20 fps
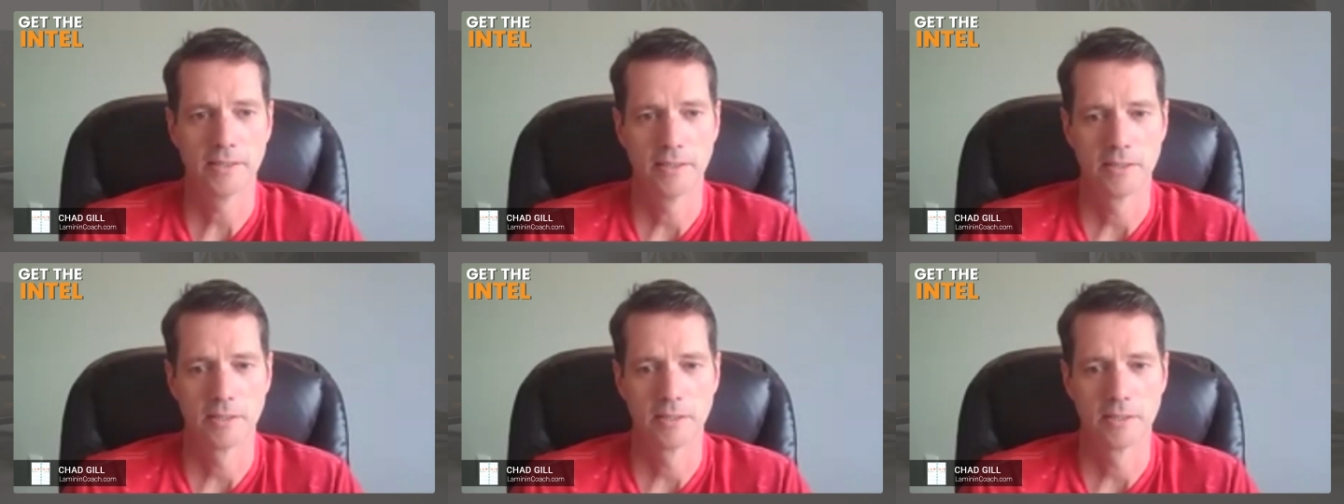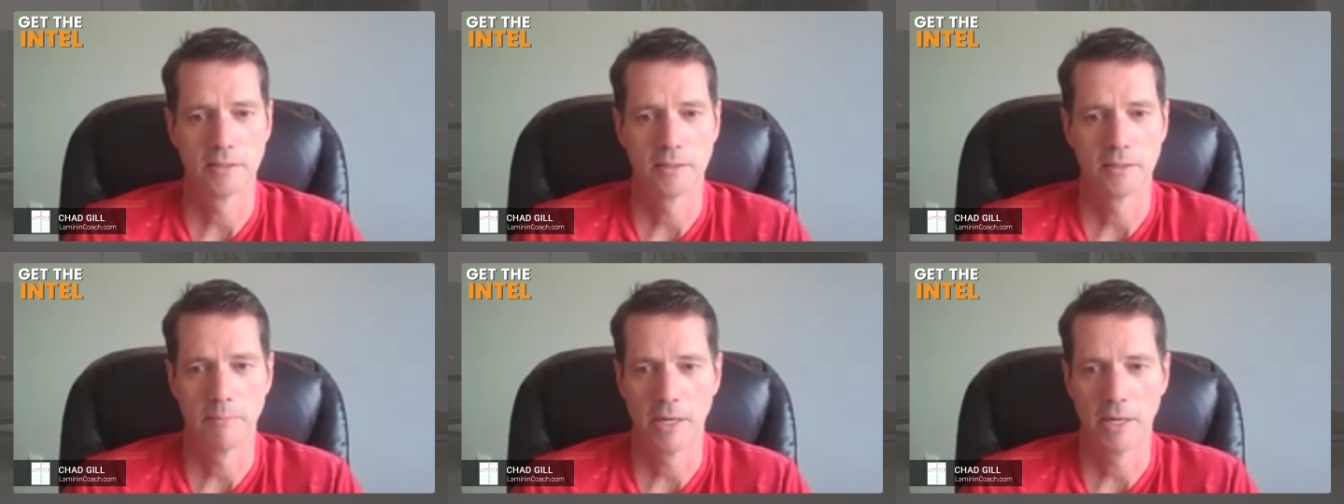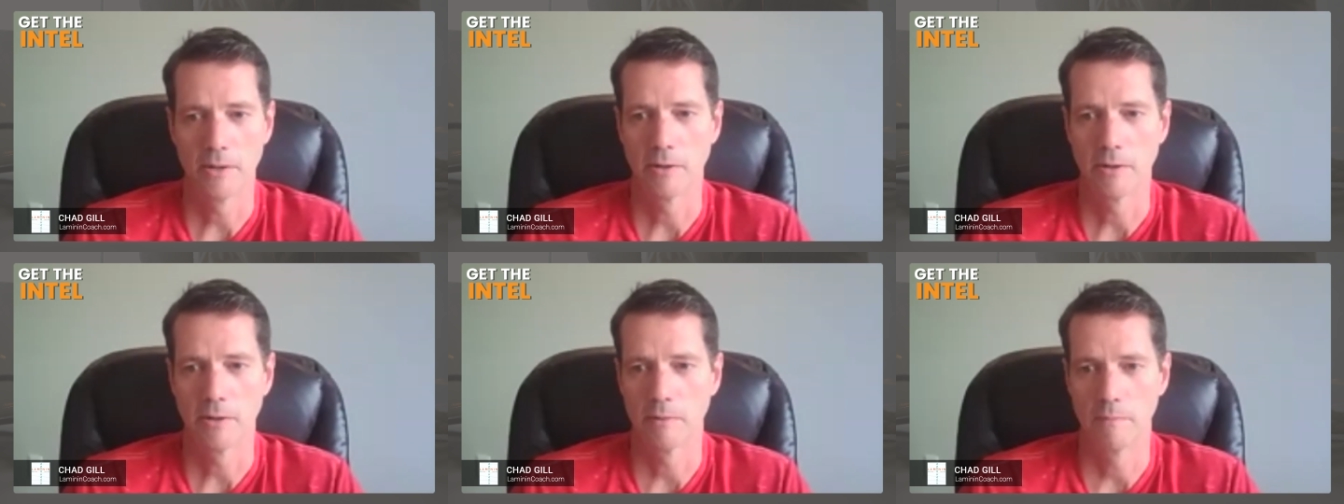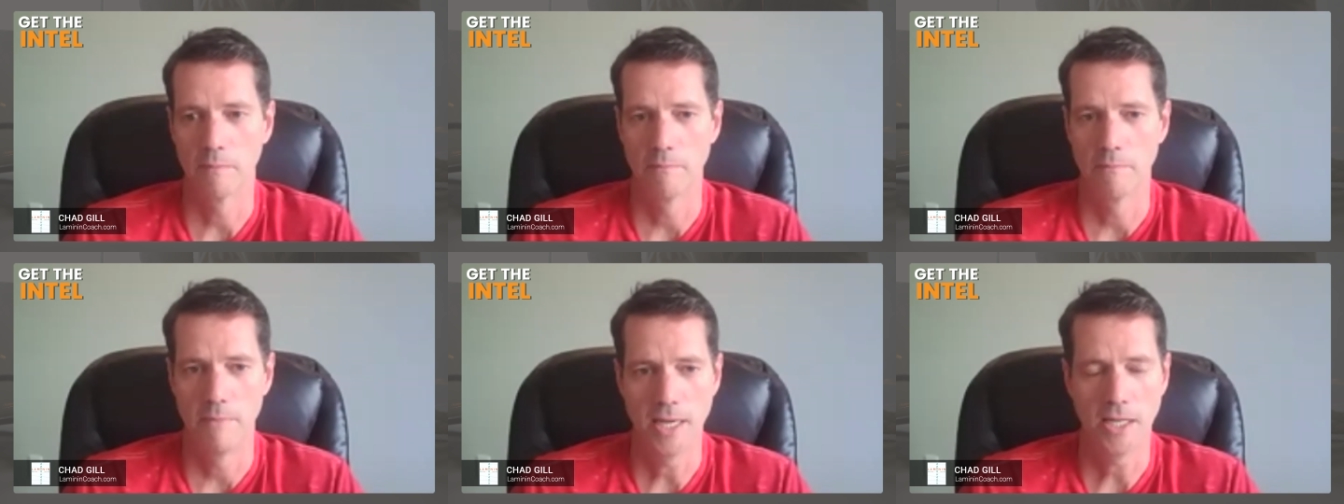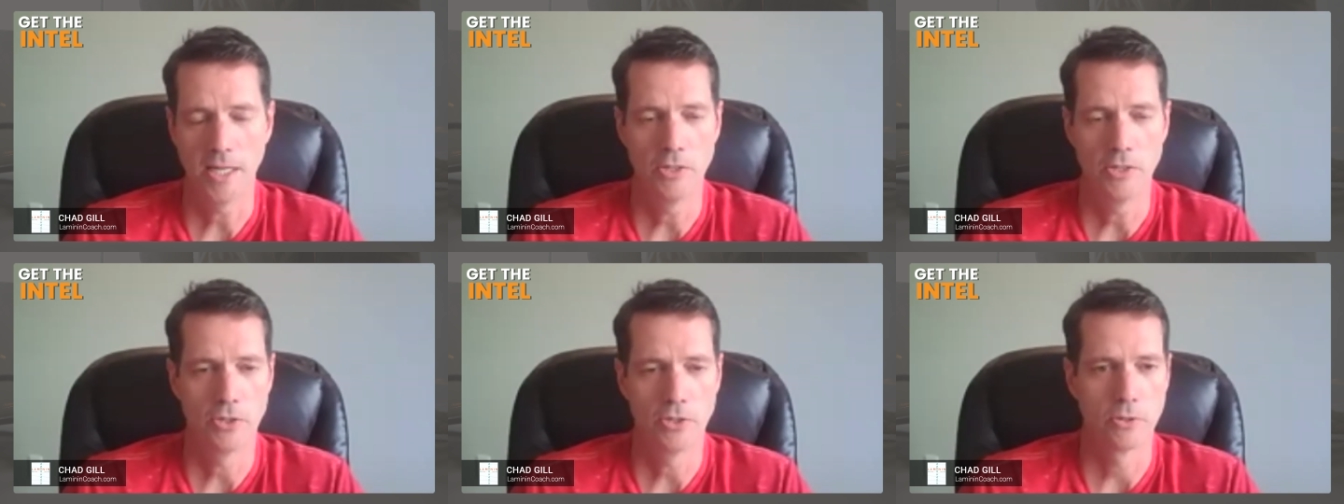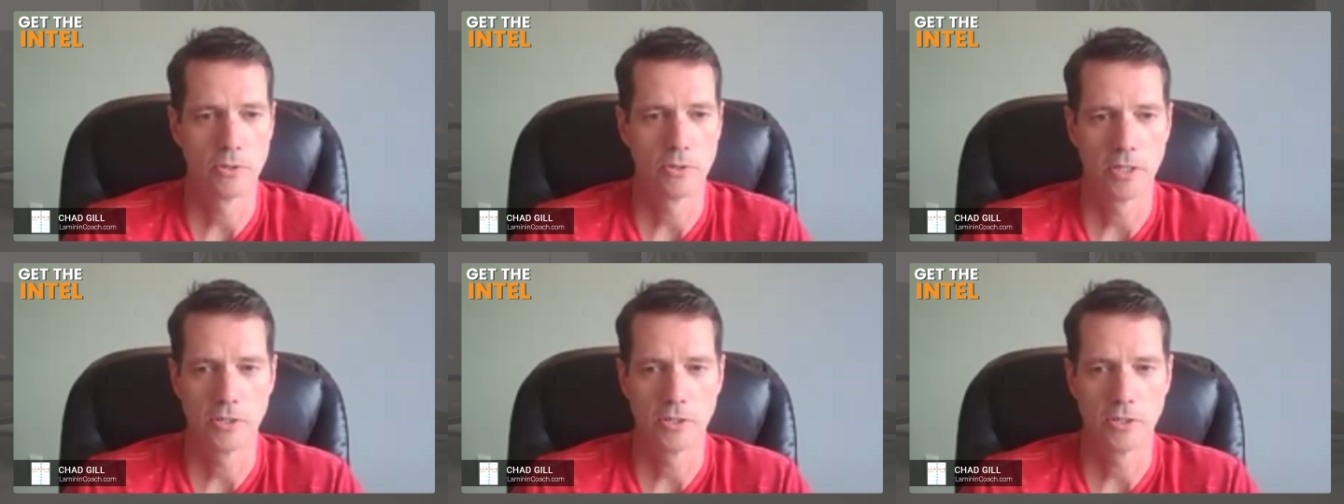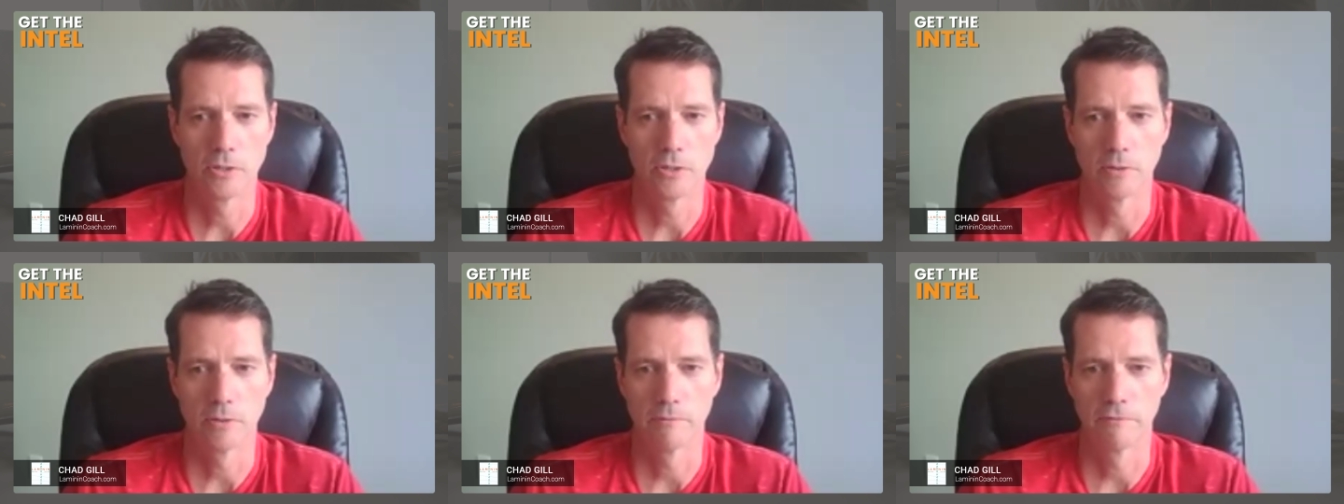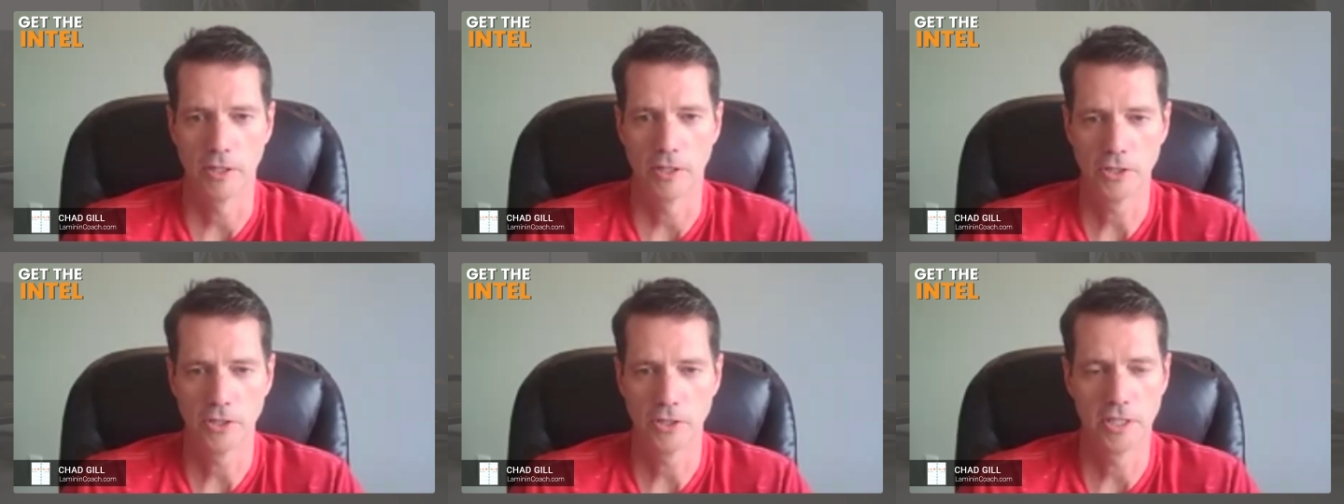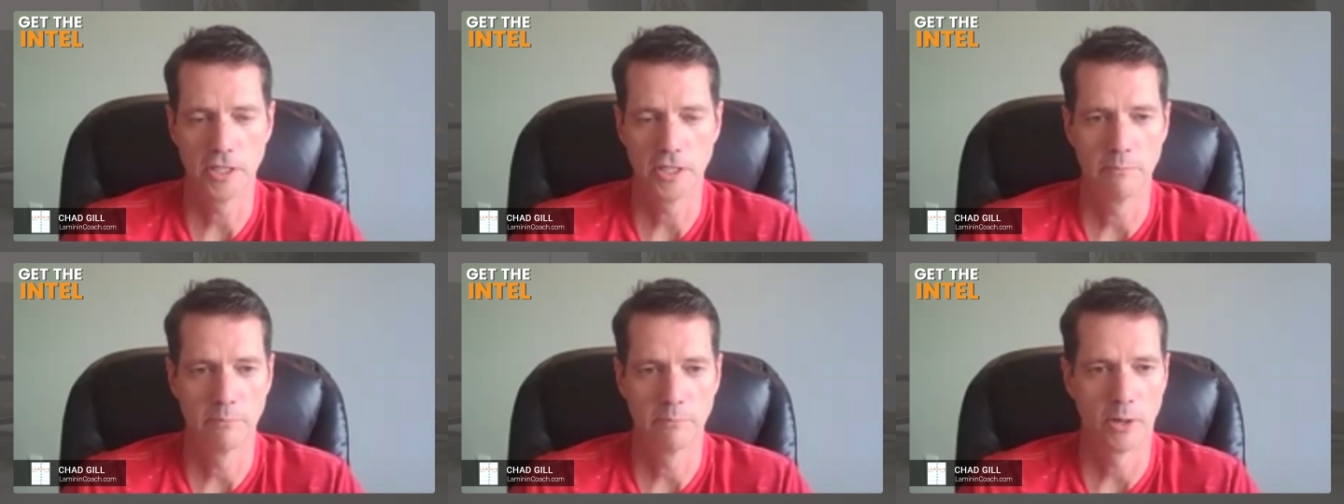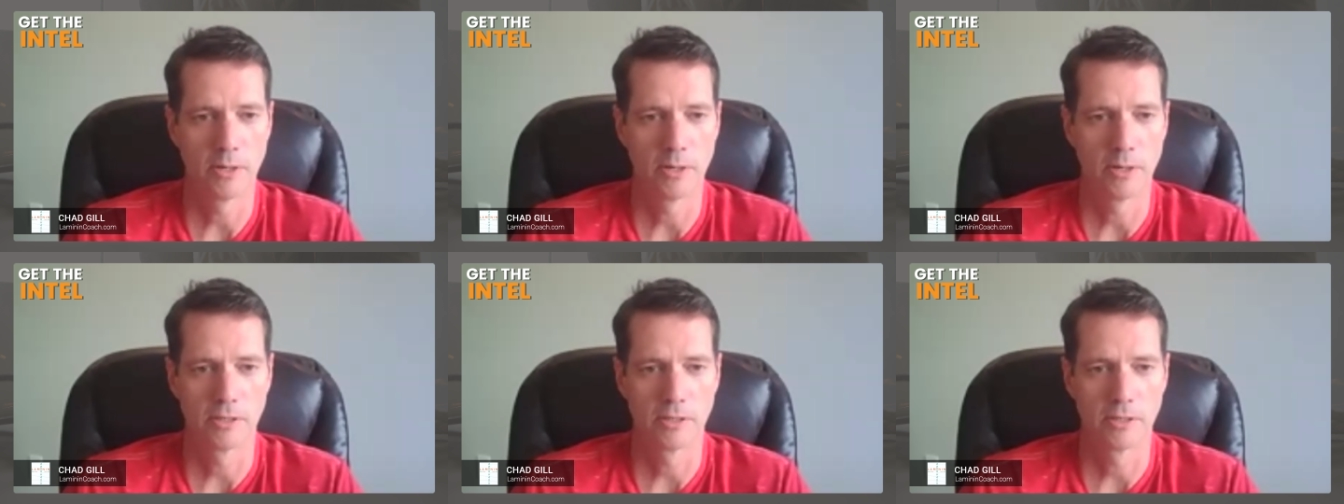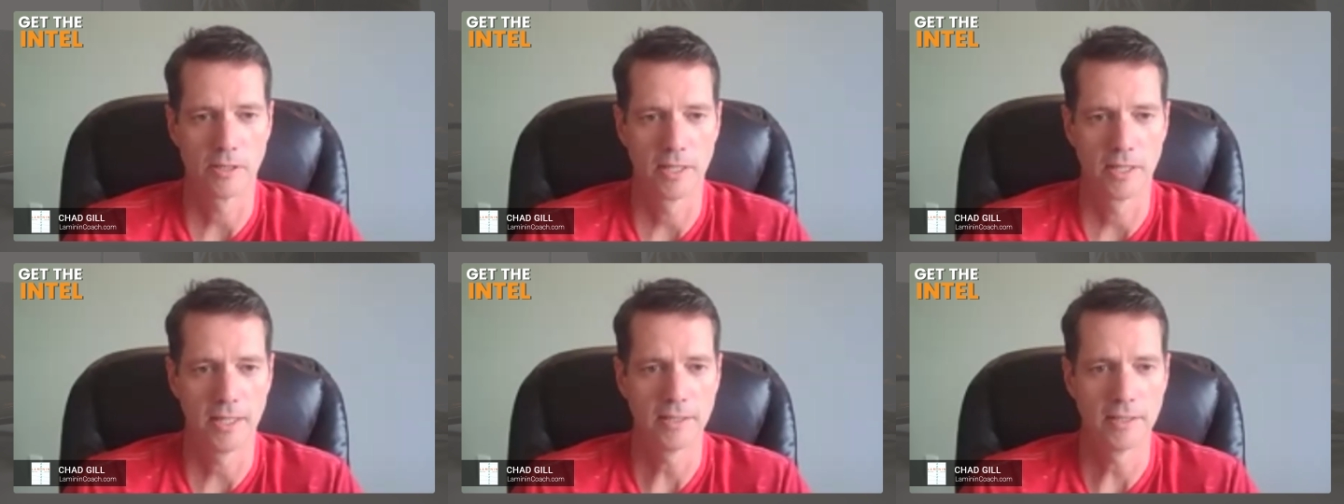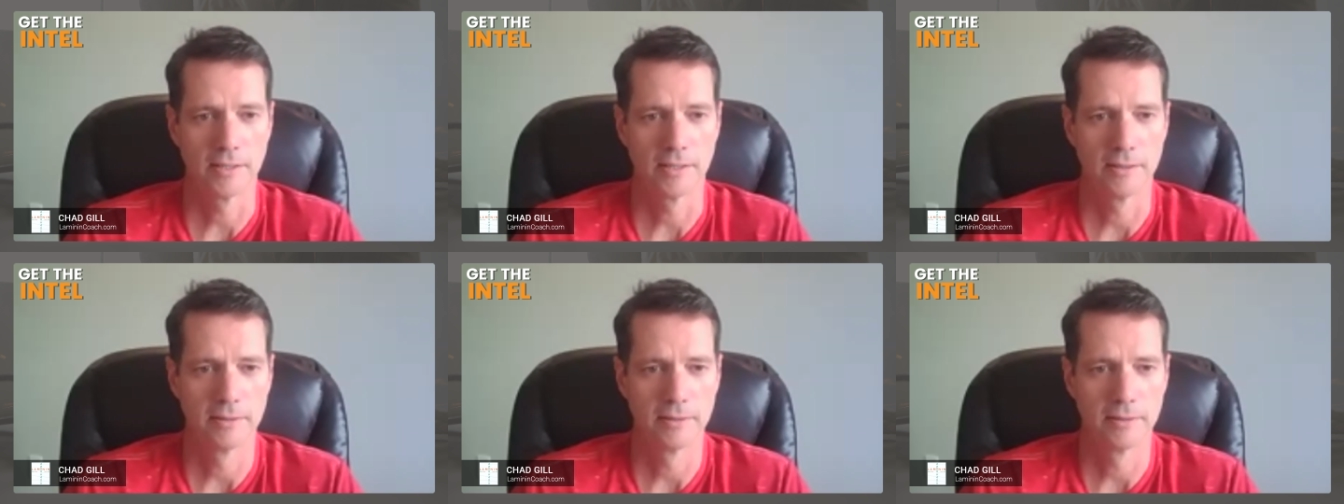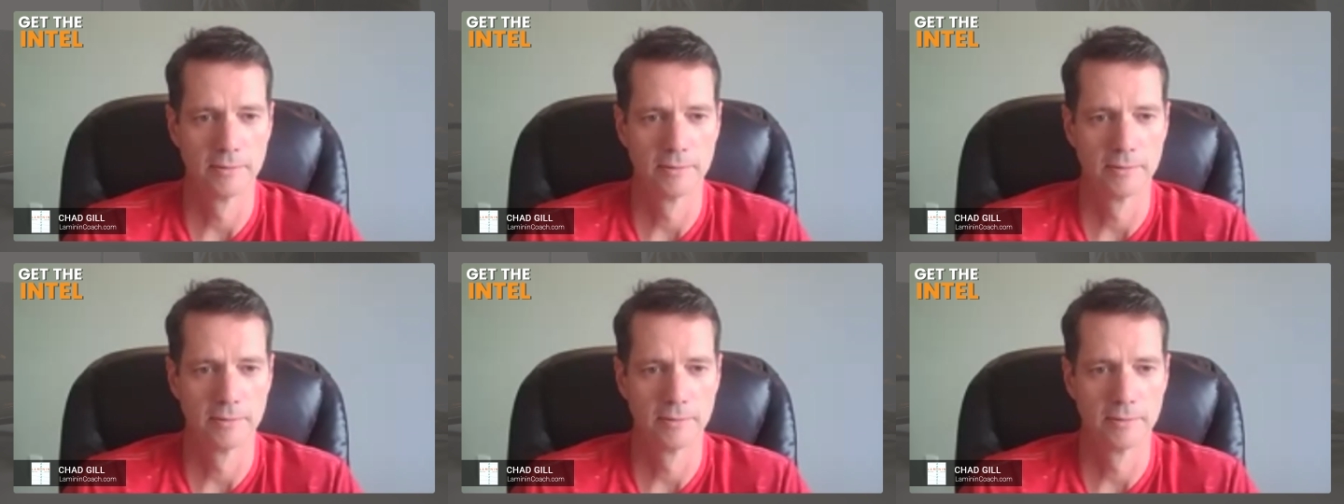it's about making sure that your functioning parts are connected.